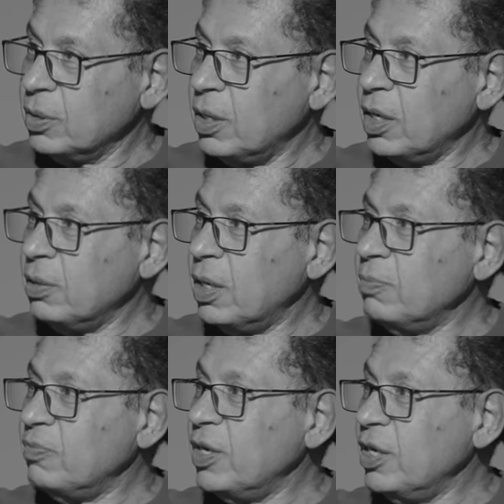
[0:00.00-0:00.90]

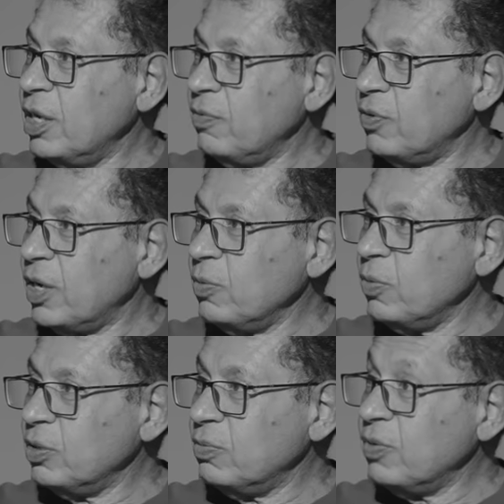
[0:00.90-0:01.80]
I'm very careful, I
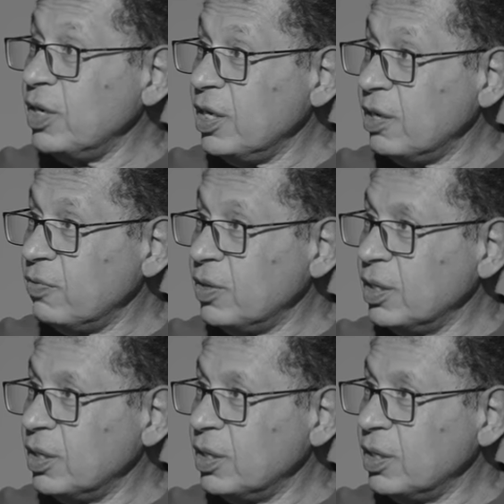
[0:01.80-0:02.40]
watched very carefully.